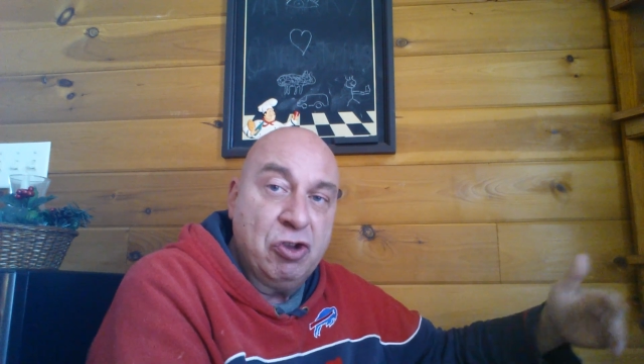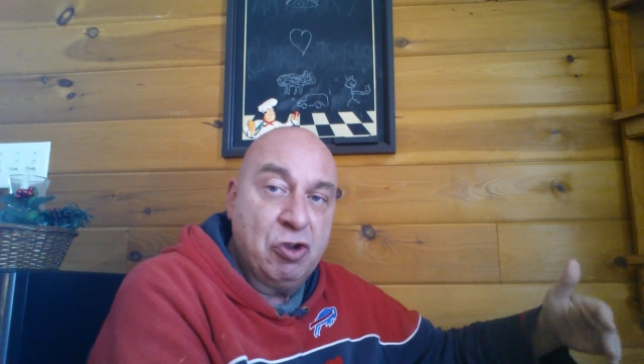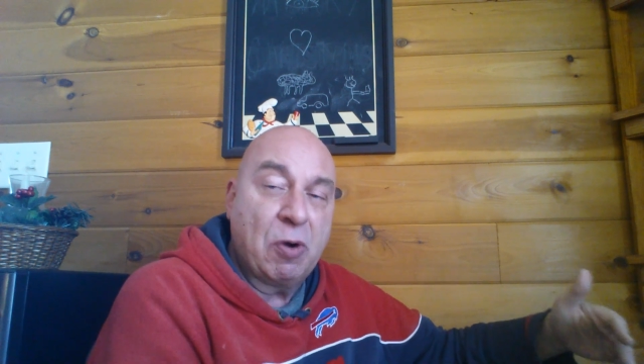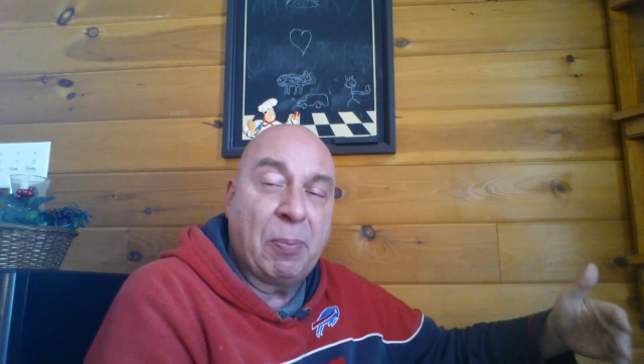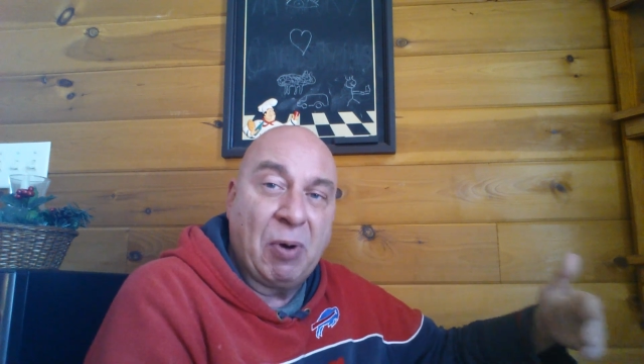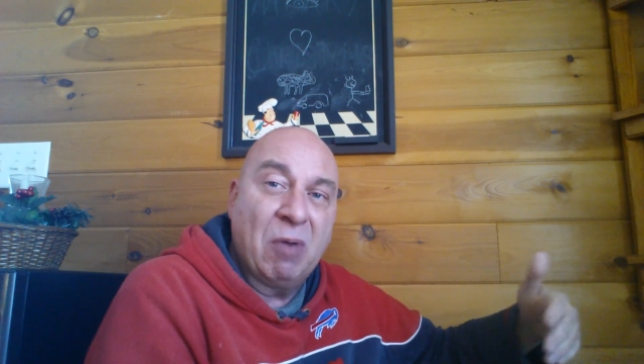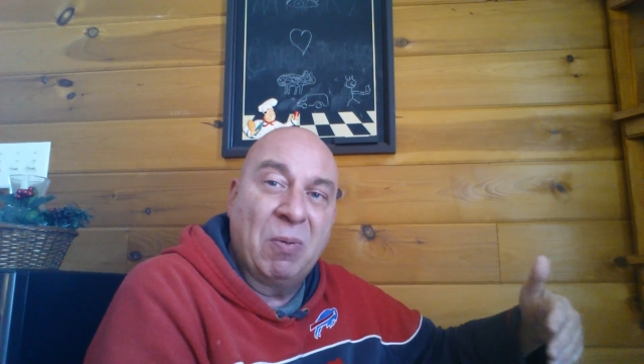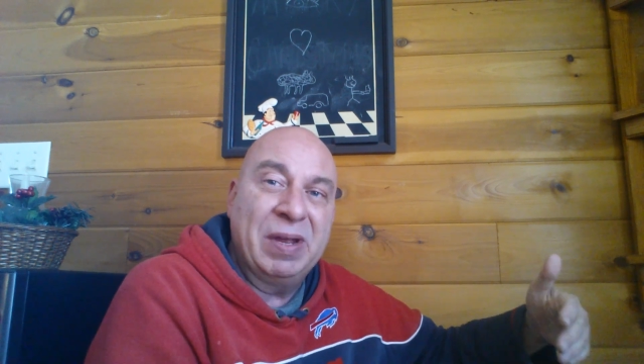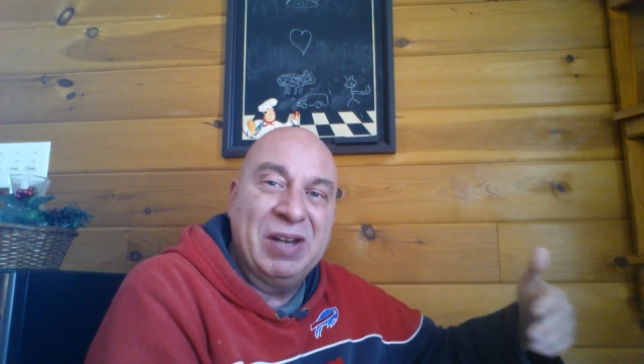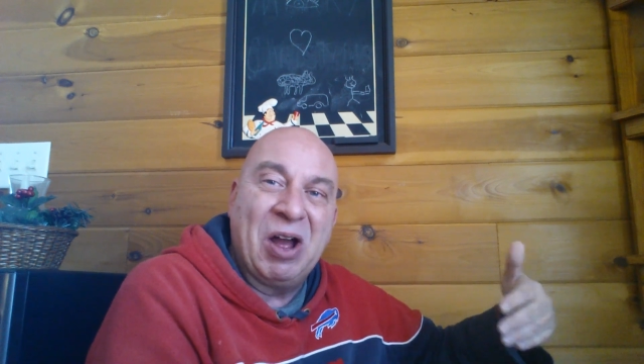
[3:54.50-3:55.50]
you're
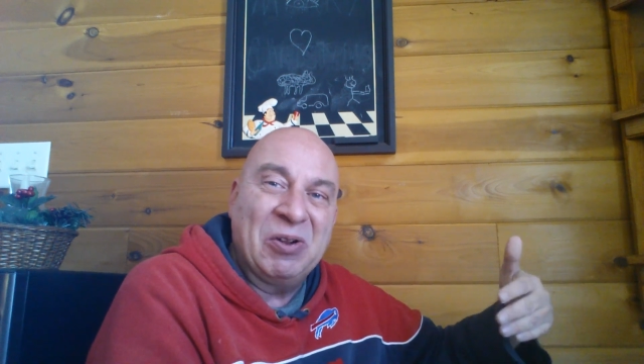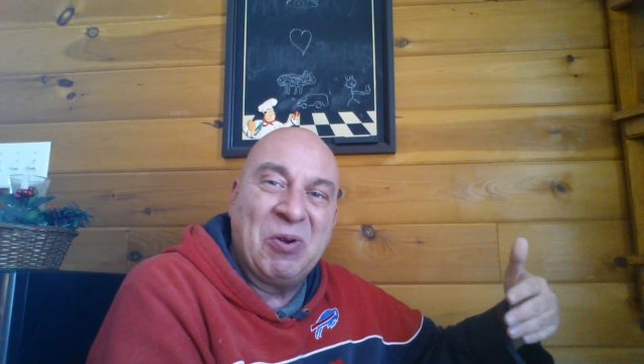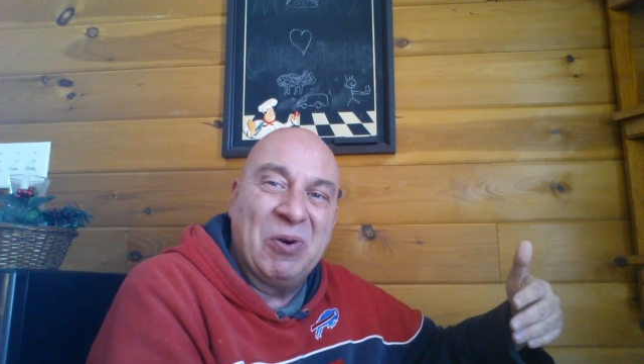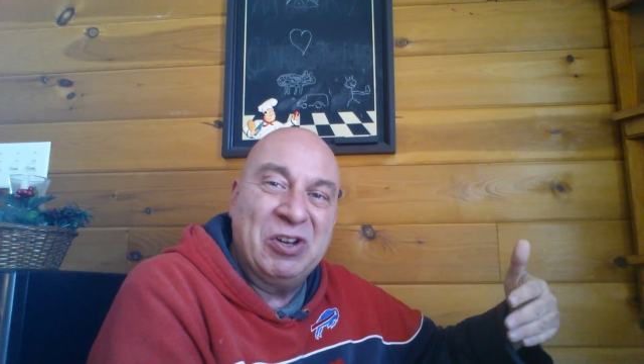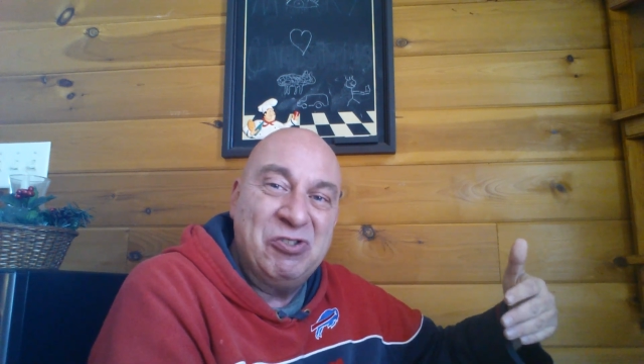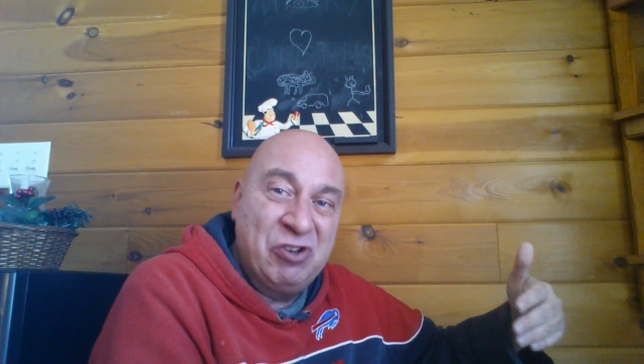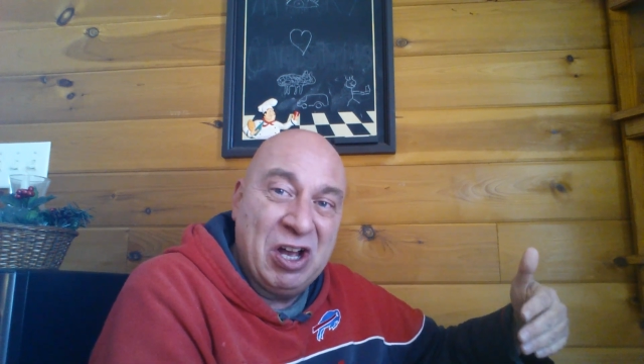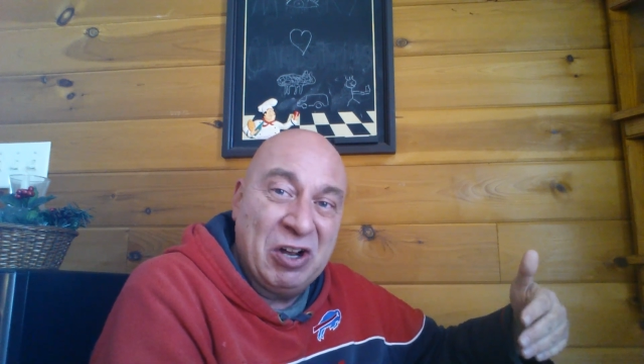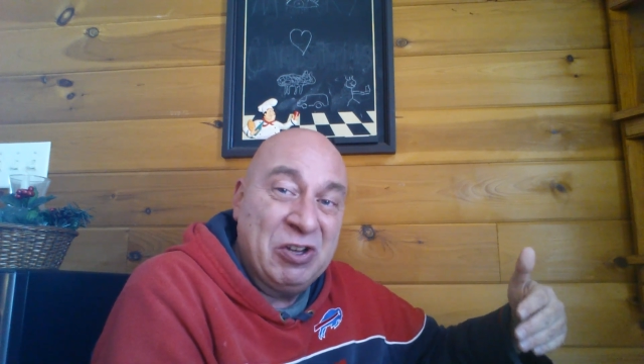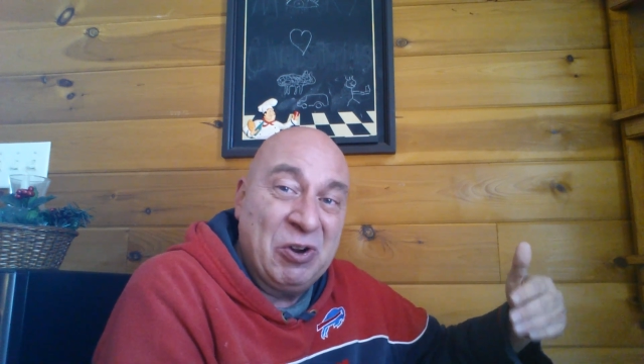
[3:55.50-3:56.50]
probably not going to
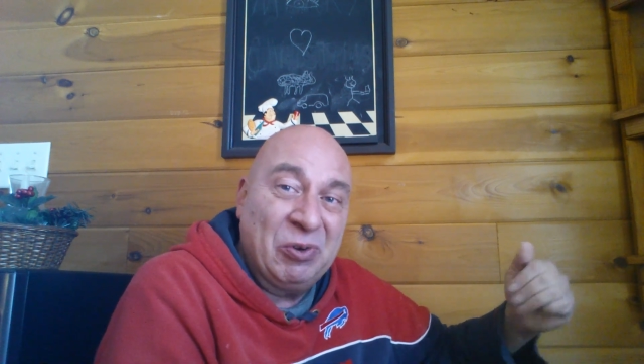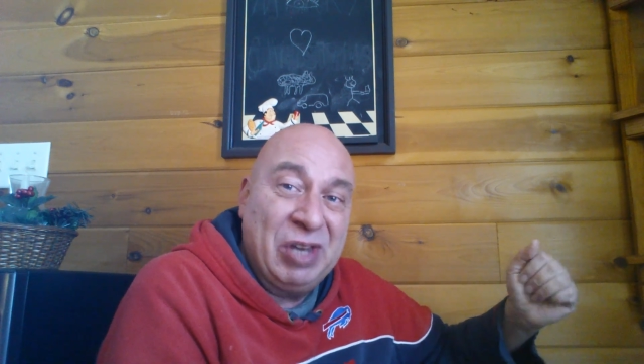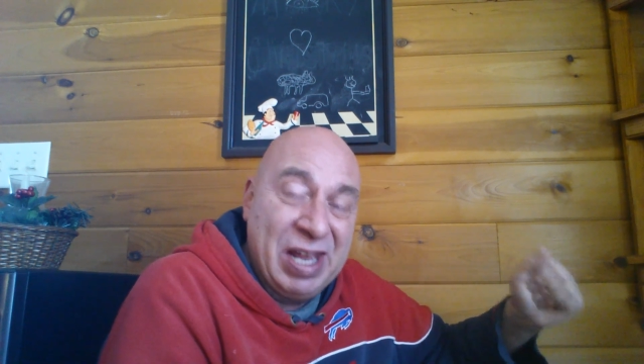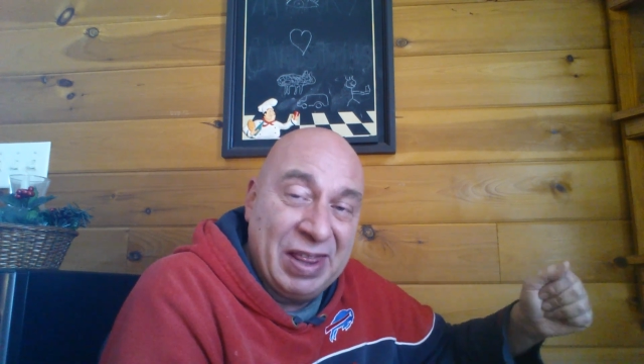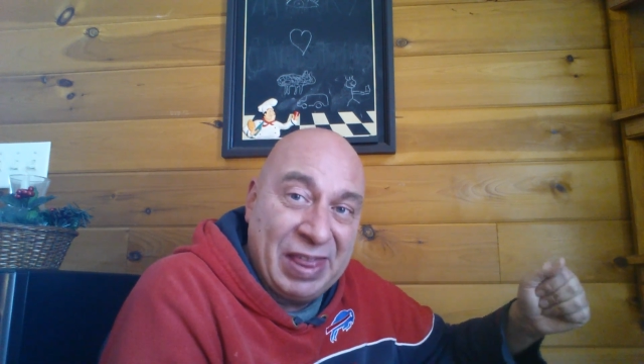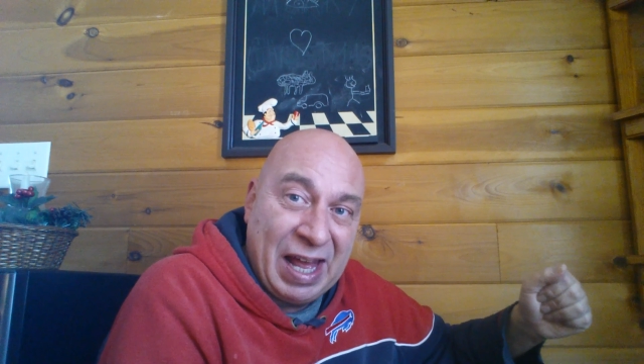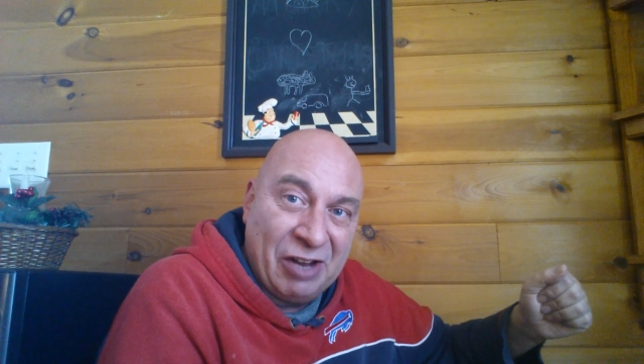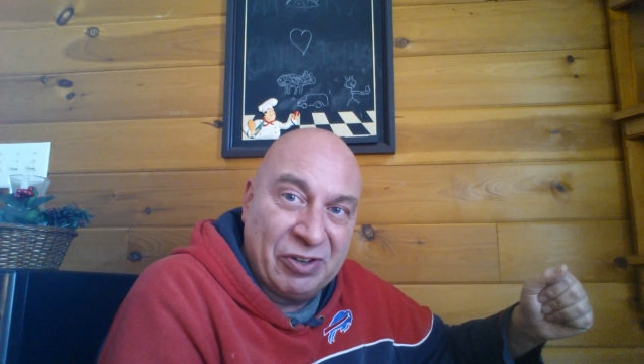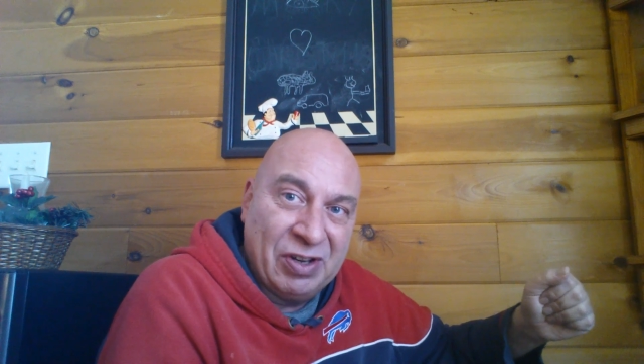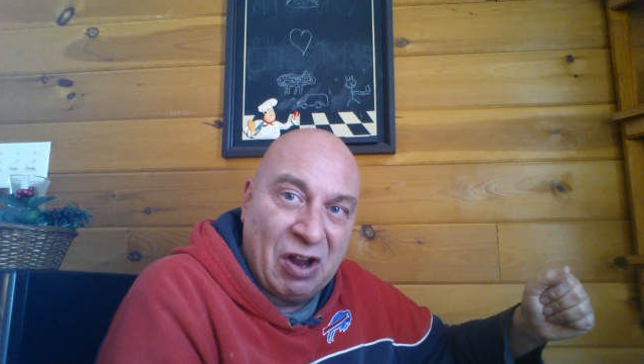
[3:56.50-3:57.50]
junk your
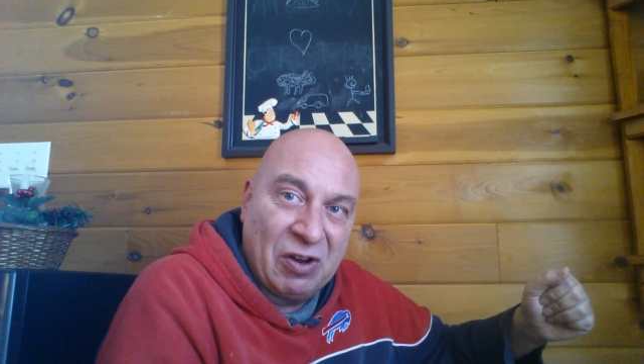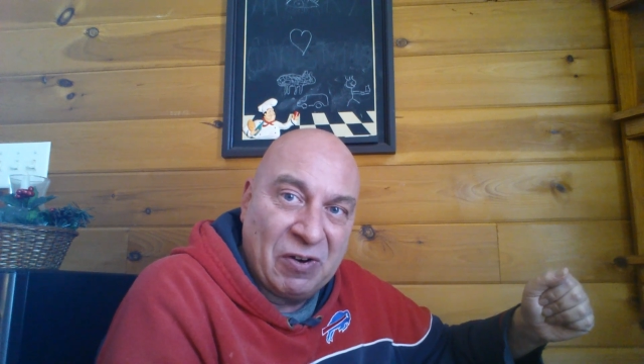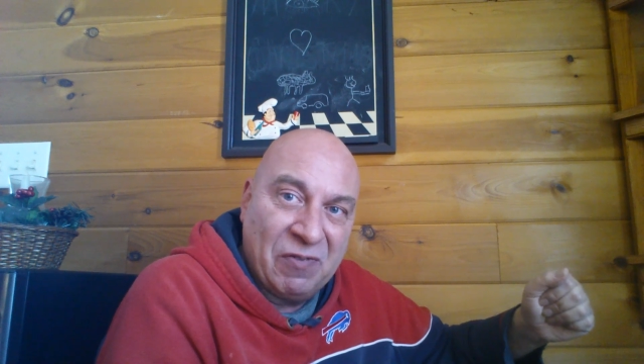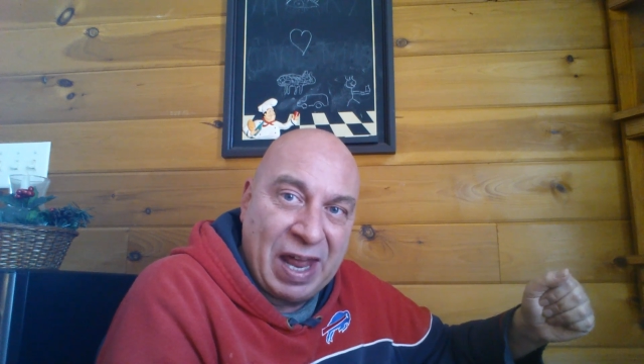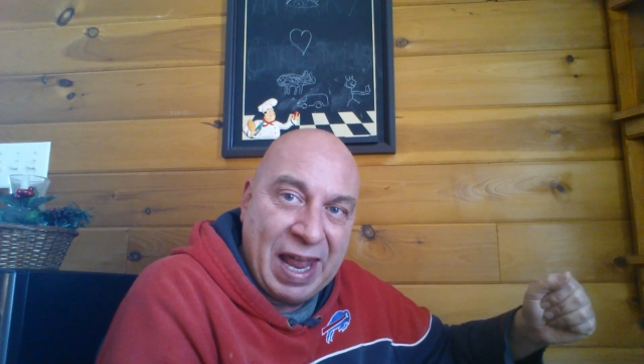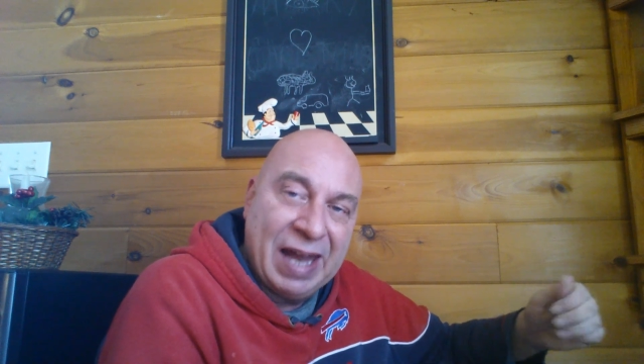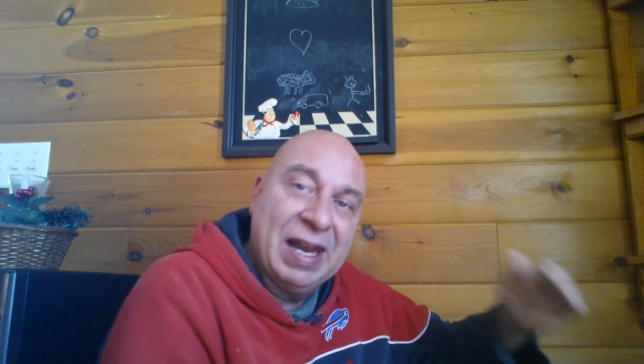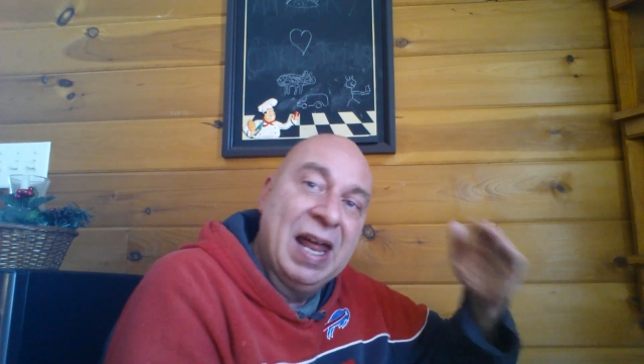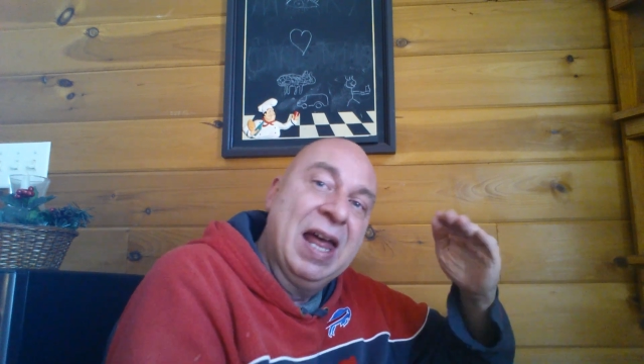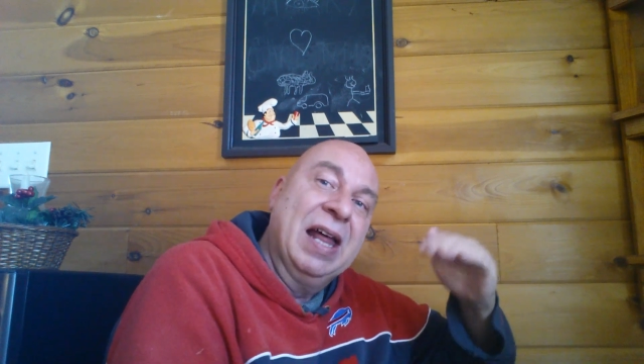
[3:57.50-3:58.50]
$10,000 van